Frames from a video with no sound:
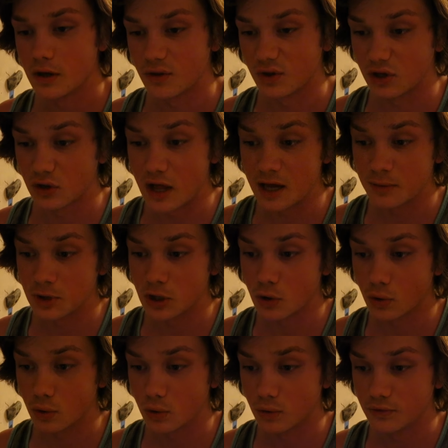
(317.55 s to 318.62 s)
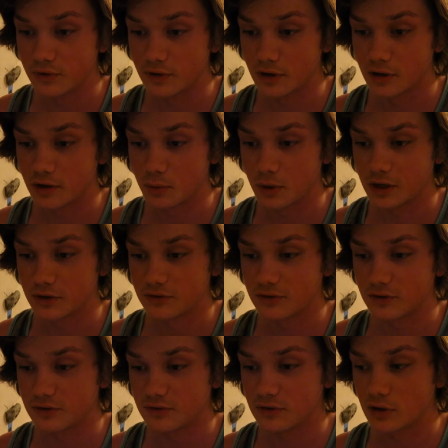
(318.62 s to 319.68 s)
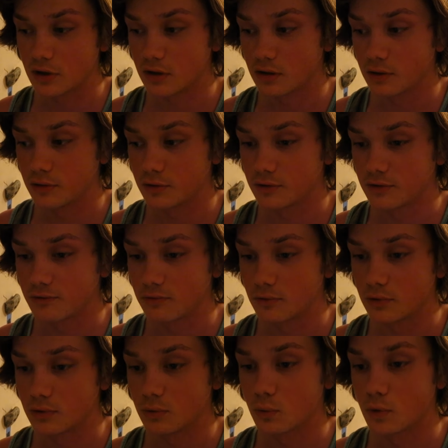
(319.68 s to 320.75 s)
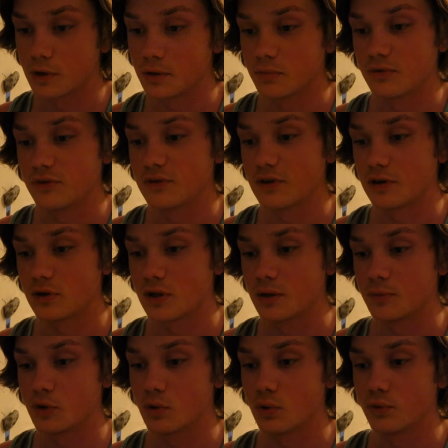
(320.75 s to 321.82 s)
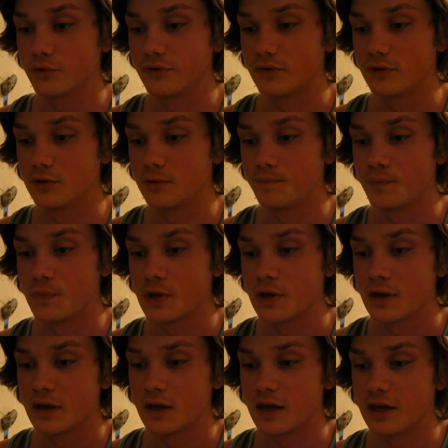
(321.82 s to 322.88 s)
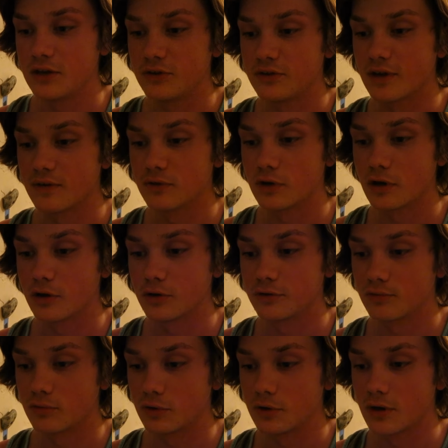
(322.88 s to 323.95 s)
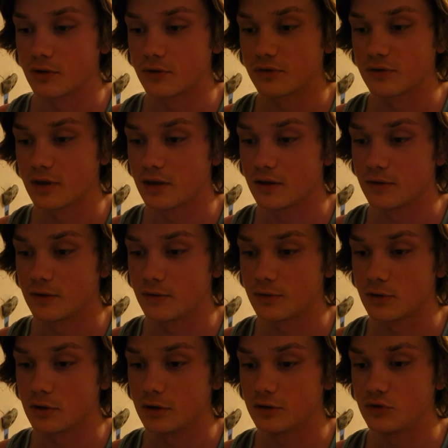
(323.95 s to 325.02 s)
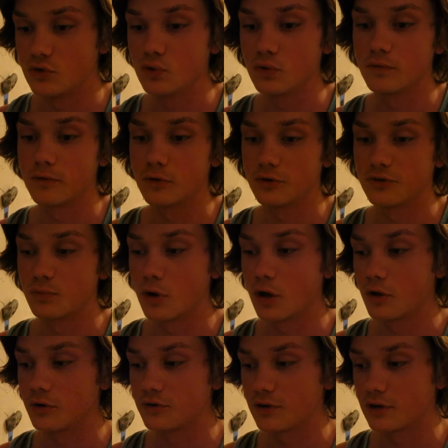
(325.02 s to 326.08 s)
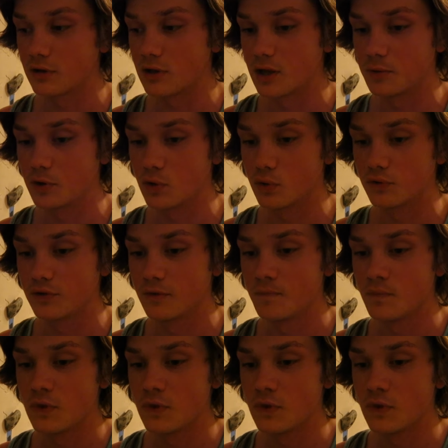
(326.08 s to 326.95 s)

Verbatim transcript: The climbing holds, uh, we got $60 for one set of climbing holds, and then $87 for another set, and then 32 for a smaller set of climbing holds.